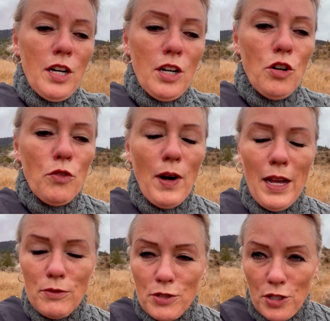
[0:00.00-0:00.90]

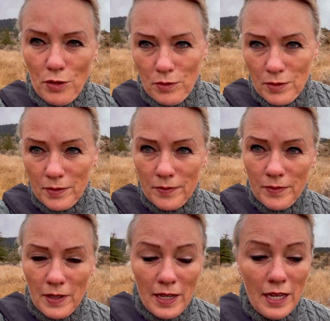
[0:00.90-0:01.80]
ground you.
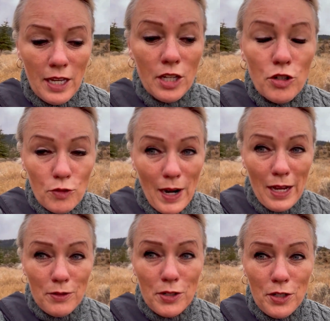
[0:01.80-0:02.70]

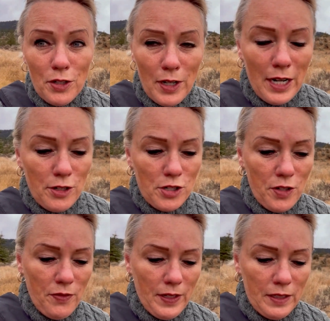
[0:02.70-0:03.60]
Ground your energy
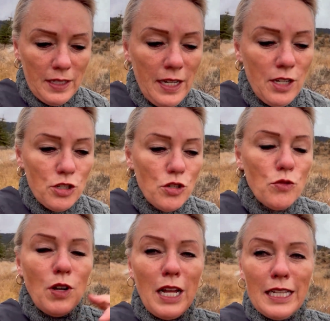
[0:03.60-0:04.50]
field, to
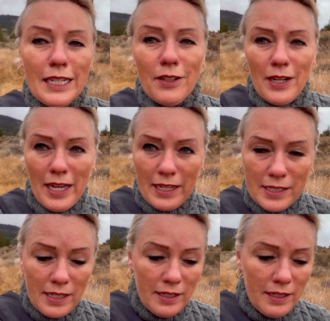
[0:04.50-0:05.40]
clear it.
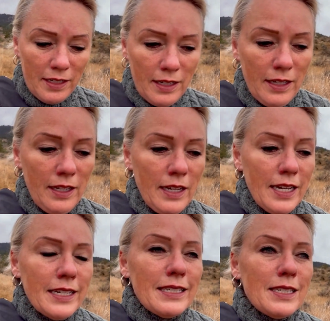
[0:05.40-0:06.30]

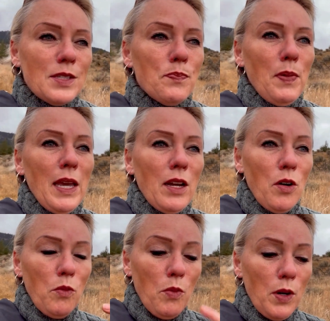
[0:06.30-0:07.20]
Speak
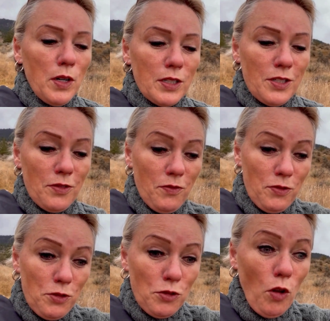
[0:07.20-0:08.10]
words
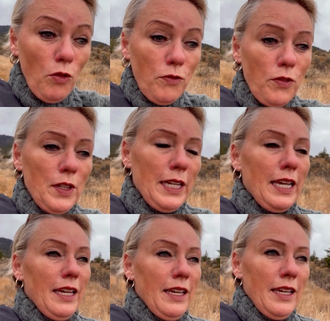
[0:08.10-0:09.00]

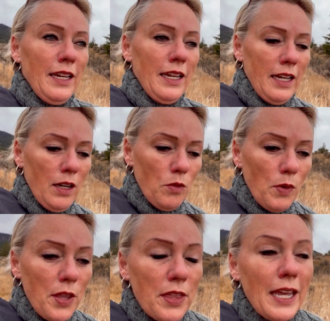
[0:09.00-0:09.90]
soulfully
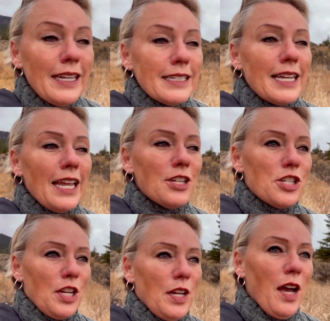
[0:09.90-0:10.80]
with
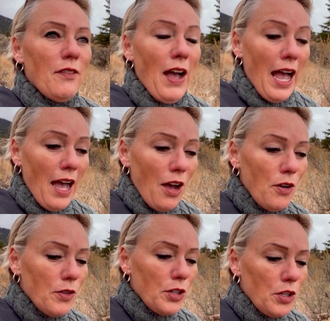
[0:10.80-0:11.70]
intention of
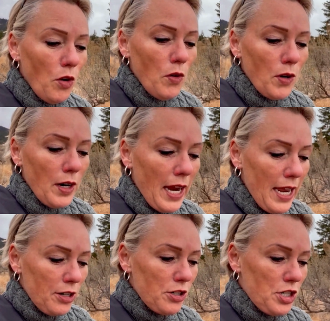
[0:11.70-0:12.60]
how your
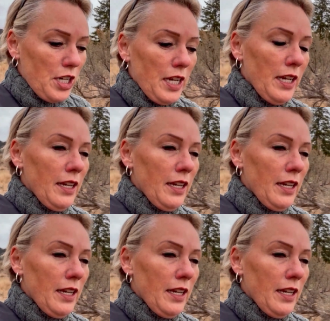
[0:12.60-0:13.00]
energy